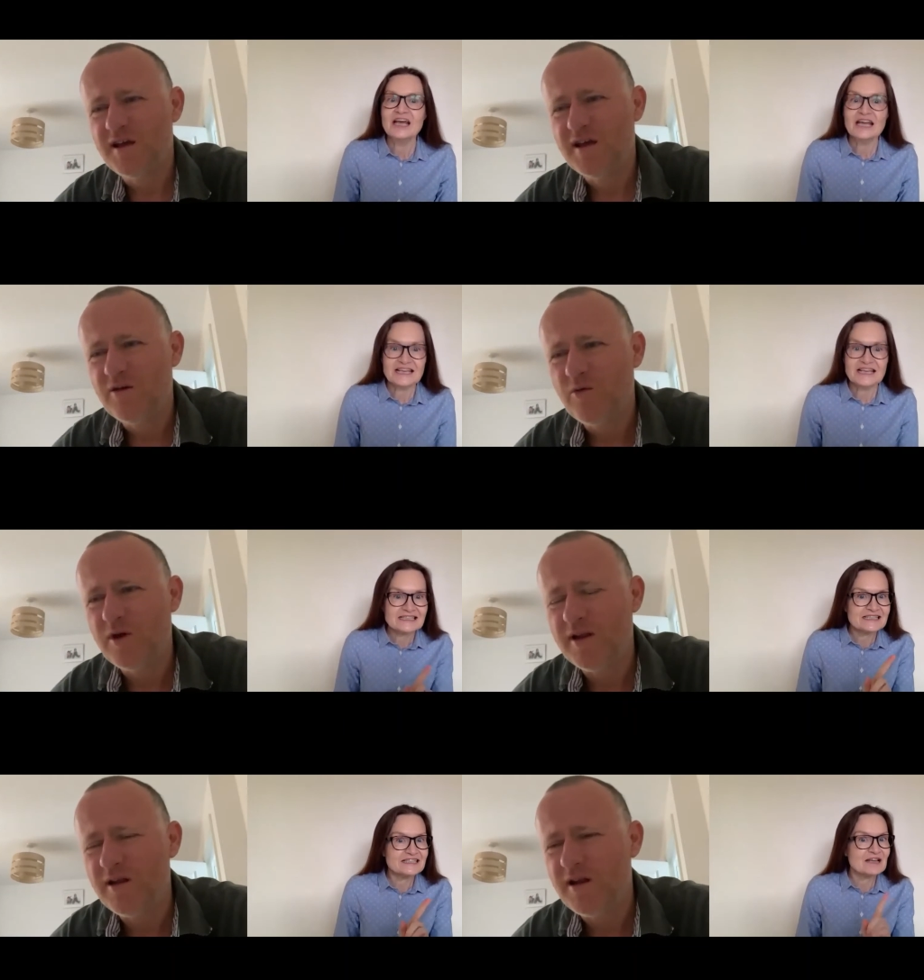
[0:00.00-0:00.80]
Speaker 1: It gets well,
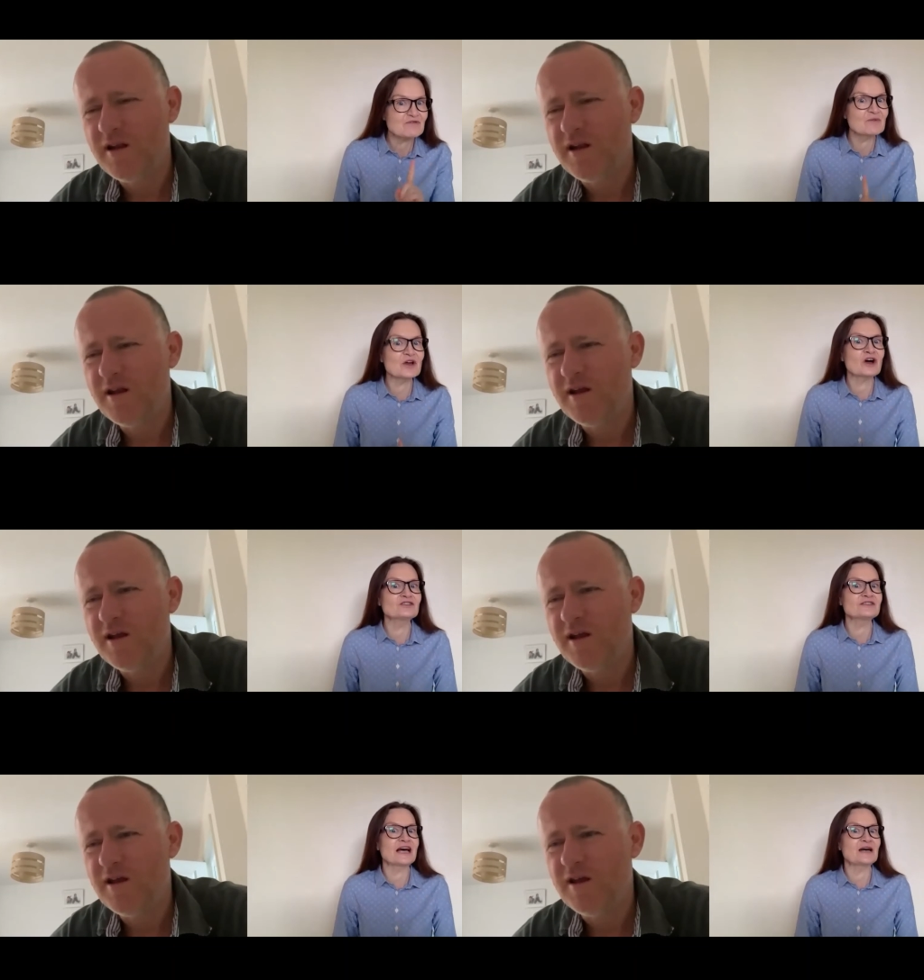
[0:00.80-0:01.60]
its name from the
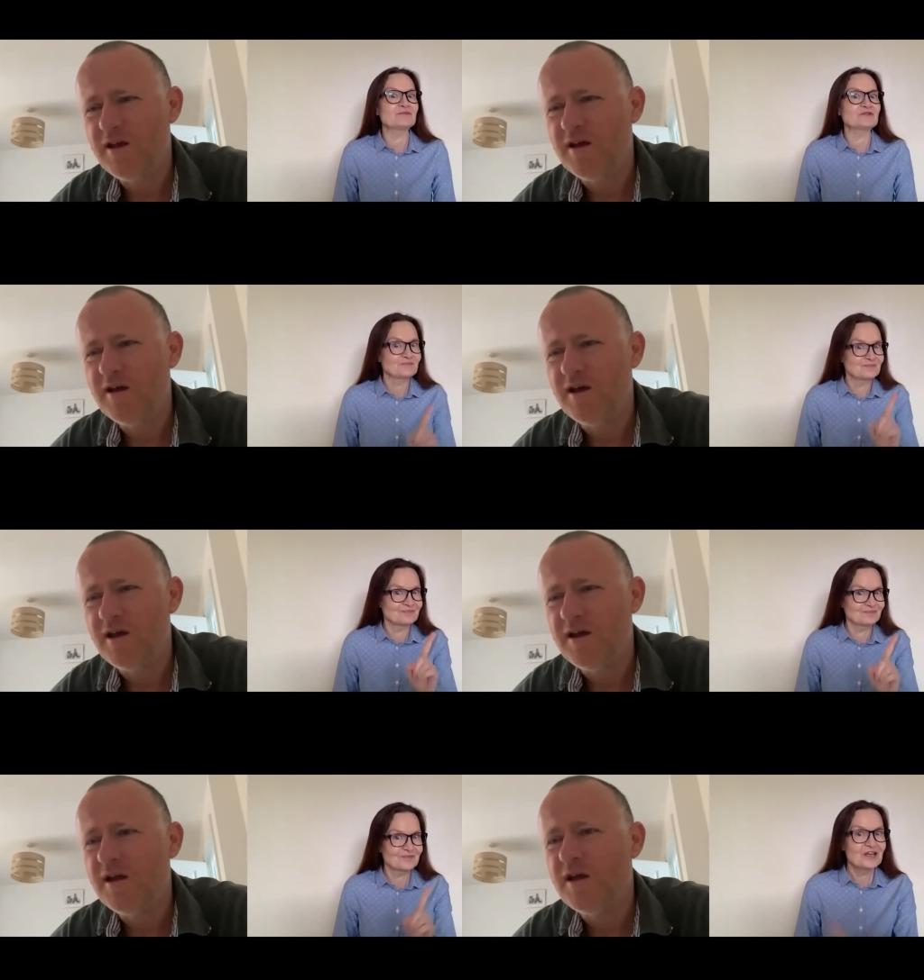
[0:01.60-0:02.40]
concept. Hmm?
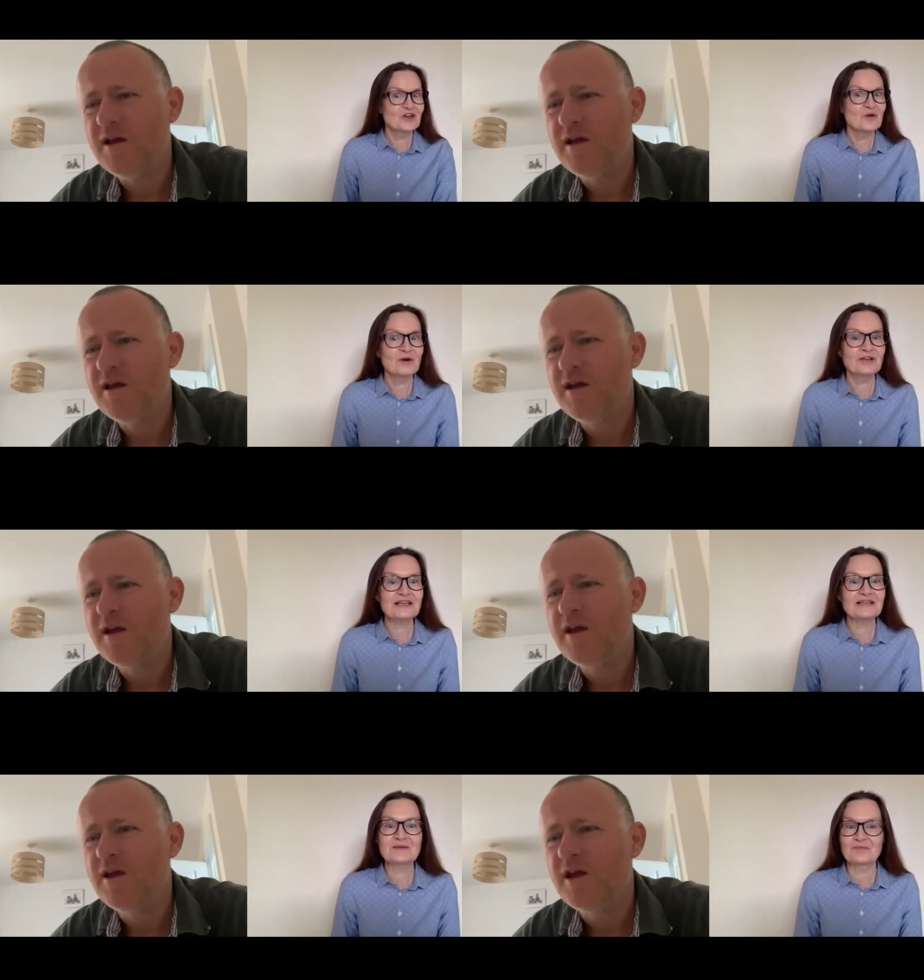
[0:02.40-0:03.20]
Your
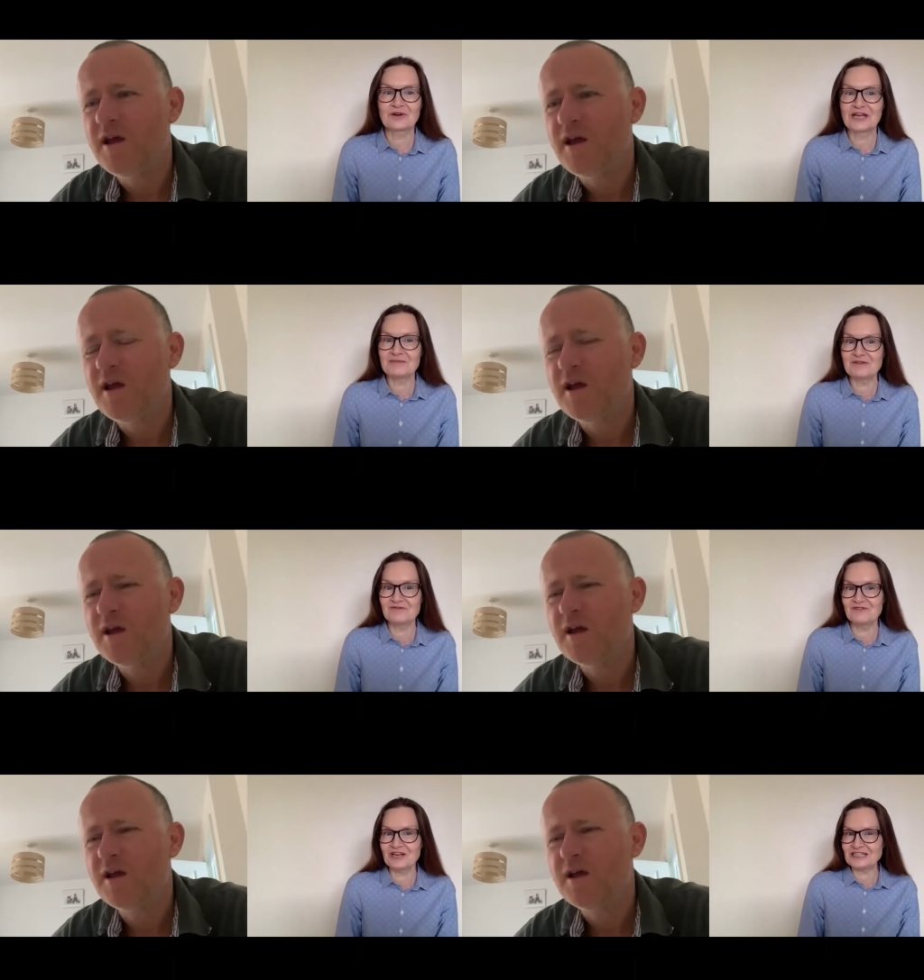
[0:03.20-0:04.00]
money is the premium
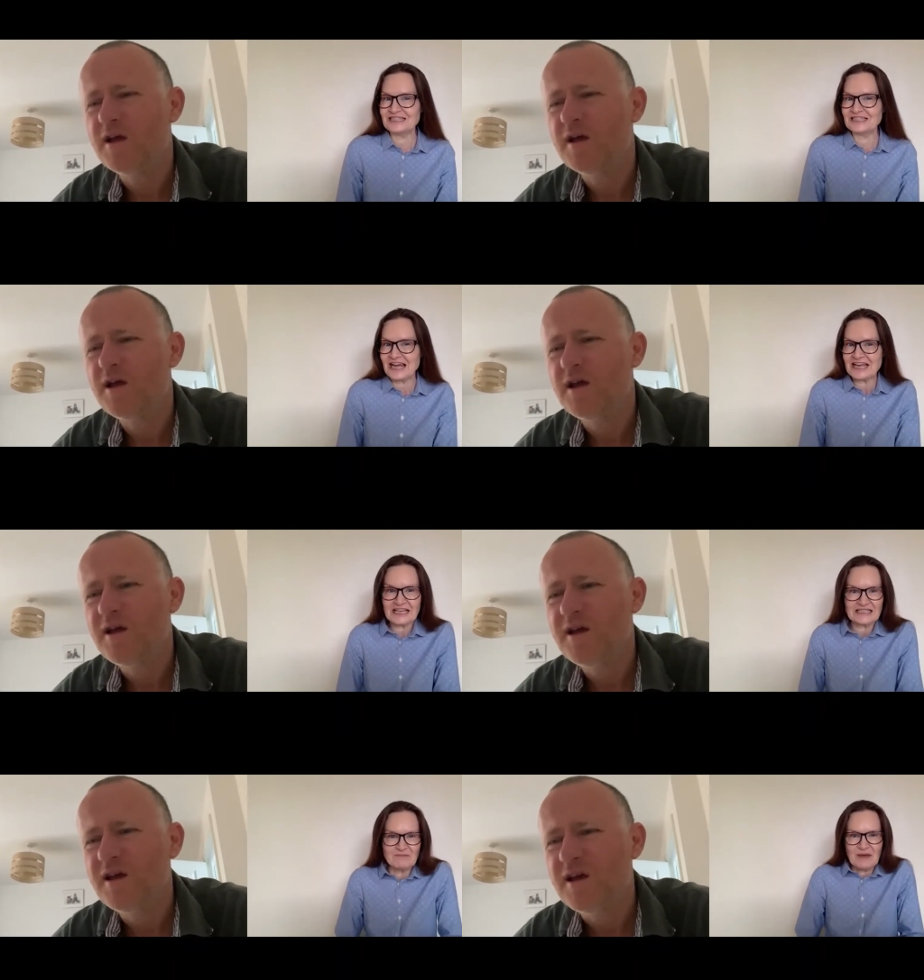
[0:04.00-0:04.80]
fillet steak.
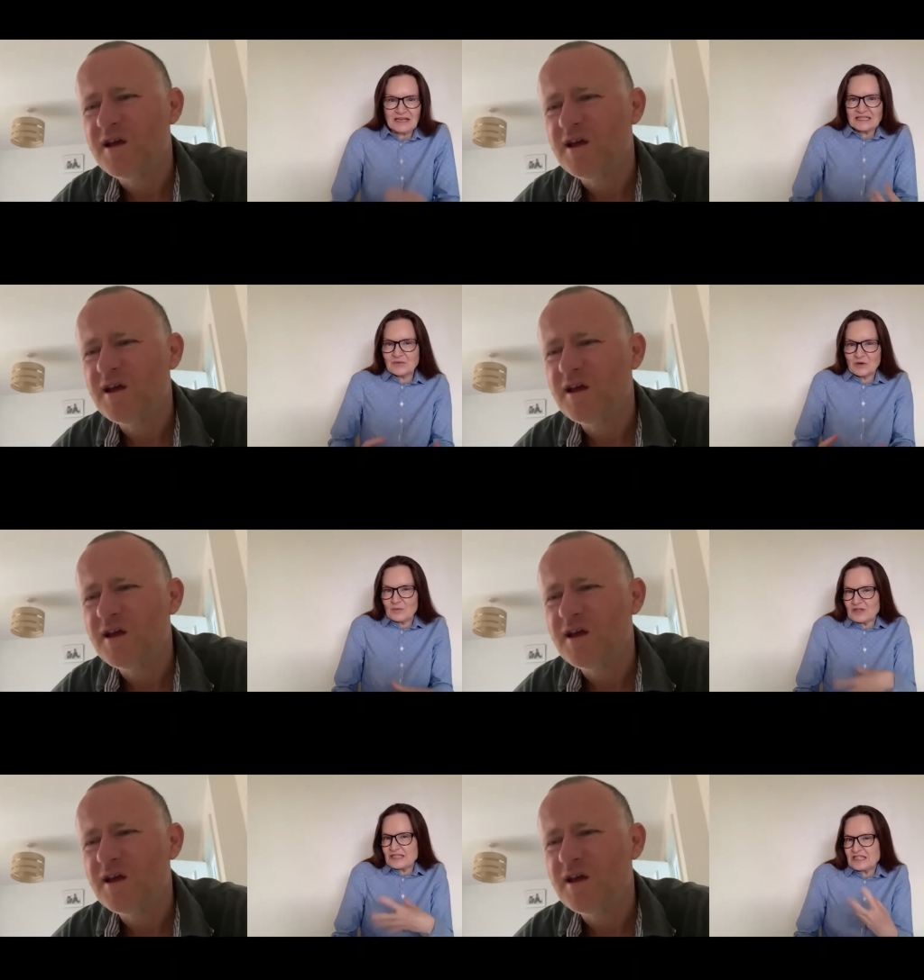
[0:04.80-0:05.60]
It's mixed up with